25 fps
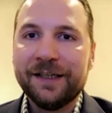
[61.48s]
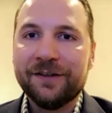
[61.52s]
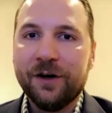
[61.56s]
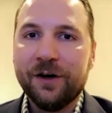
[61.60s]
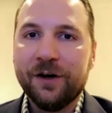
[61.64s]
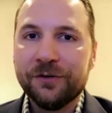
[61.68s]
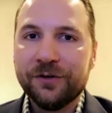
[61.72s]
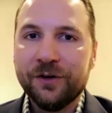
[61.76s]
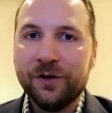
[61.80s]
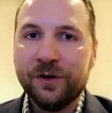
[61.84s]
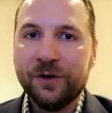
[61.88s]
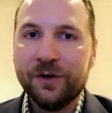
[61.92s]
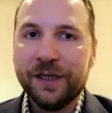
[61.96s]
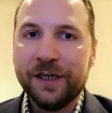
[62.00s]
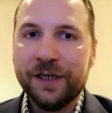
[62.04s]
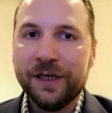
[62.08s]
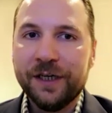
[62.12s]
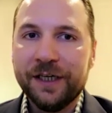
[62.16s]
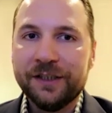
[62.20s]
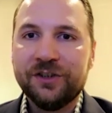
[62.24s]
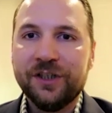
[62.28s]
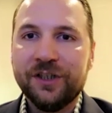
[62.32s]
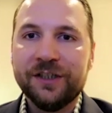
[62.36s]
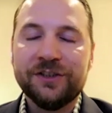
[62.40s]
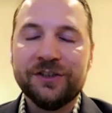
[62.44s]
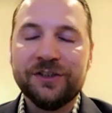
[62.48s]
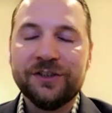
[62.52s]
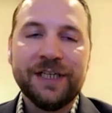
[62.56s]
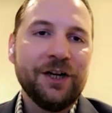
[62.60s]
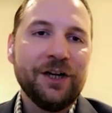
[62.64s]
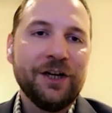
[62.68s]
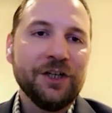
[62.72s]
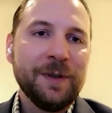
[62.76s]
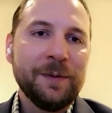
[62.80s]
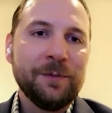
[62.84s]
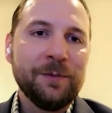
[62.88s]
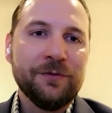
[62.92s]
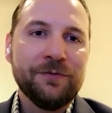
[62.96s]
that that's also a
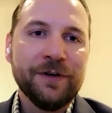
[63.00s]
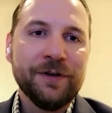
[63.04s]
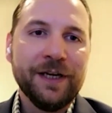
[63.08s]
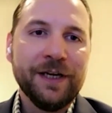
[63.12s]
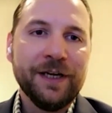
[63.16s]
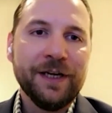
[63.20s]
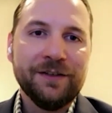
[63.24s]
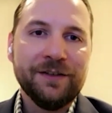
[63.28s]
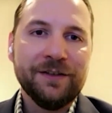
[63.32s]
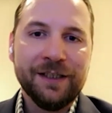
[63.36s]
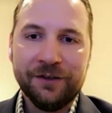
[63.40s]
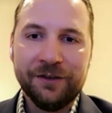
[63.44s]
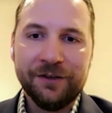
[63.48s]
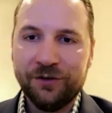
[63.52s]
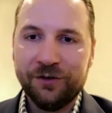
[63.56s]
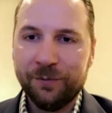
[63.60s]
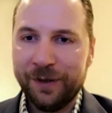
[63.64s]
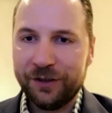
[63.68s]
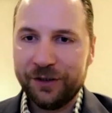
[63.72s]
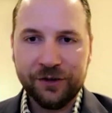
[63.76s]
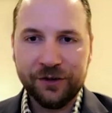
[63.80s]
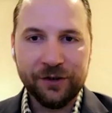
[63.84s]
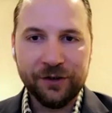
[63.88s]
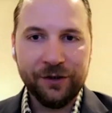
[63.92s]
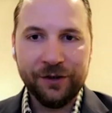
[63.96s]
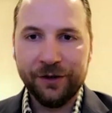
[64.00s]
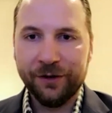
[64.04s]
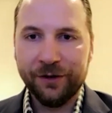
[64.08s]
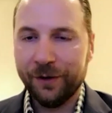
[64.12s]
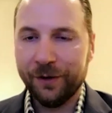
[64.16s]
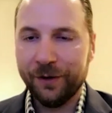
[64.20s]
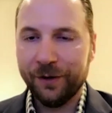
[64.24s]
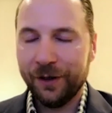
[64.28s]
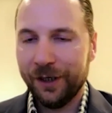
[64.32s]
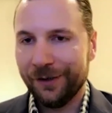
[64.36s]
challenge people faced in, as you mentioned earlier,